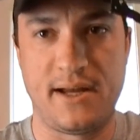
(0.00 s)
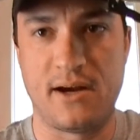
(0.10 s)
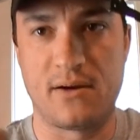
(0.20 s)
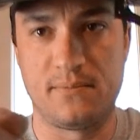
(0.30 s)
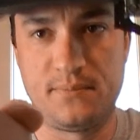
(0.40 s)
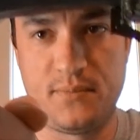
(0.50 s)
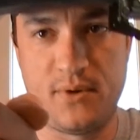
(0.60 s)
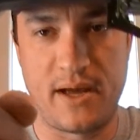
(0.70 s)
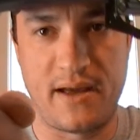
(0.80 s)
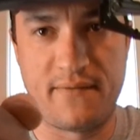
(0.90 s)
here
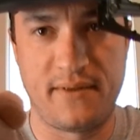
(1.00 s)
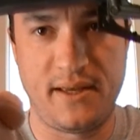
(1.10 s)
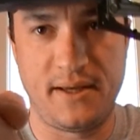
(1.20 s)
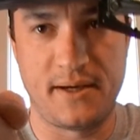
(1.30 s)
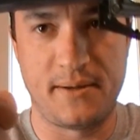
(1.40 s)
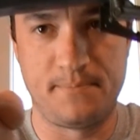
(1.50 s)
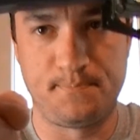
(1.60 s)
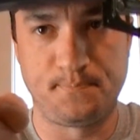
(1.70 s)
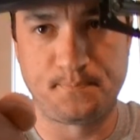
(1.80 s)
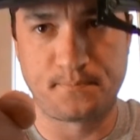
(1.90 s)
you have the
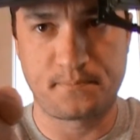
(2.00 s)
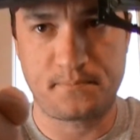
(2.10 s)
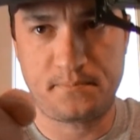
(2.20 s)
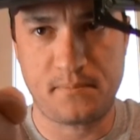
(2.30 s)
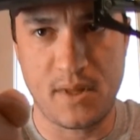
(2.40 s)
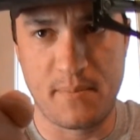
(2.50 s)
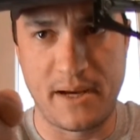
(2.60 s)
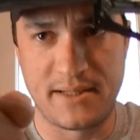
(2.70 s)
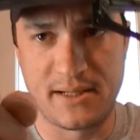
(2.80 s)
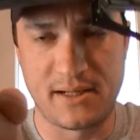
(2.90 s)

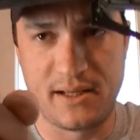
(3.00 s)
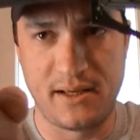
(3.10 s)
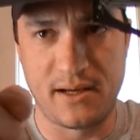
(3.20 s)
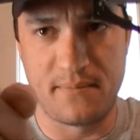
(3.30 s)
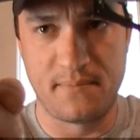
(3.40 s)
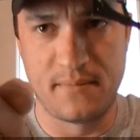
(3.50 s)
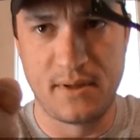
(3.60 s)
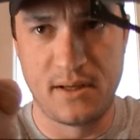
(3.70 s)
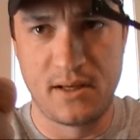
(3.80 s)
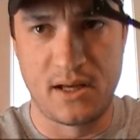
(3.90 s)
basically a
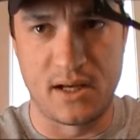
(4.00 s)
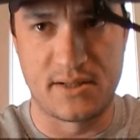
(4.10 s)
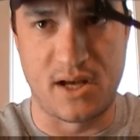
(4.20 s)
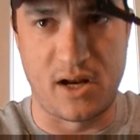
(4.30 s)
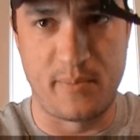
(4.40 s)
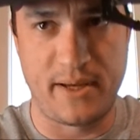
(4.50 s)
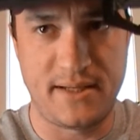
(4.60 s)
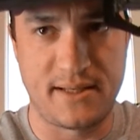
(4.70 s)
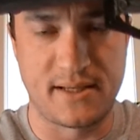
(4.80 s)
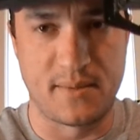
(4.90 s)
solid
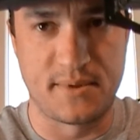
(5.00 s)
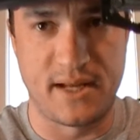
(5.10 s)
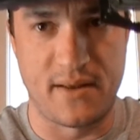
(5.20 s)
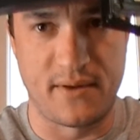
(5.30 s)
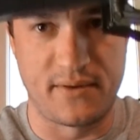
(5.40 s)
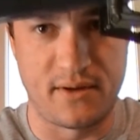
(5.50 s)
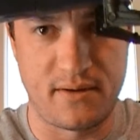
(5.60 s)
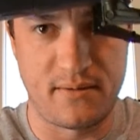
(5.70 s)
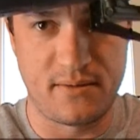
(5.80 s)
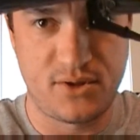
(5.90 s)
piece that comes down that the
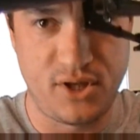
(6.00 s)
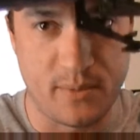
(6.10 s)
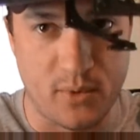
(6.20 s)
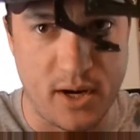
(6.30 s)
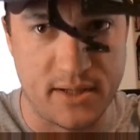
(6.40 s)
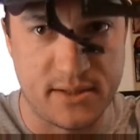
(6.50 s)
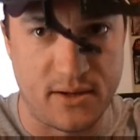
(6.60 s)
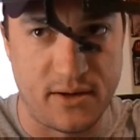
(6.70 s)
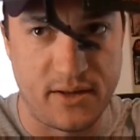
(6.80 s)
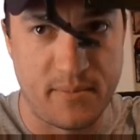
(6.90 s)
ship rests
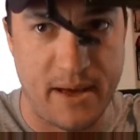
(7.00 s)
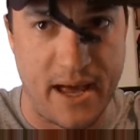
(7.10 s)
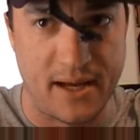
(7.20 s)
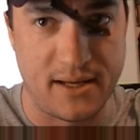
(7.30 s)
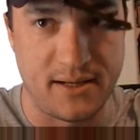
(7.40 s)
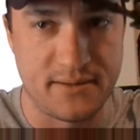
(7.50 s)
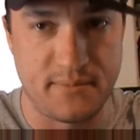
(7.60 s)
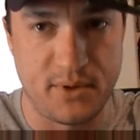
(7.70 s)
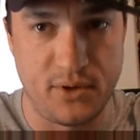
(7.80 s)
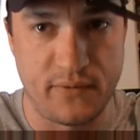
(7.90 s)
on in the back. It
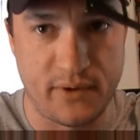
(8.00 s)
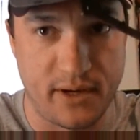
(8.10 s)
doesn't move or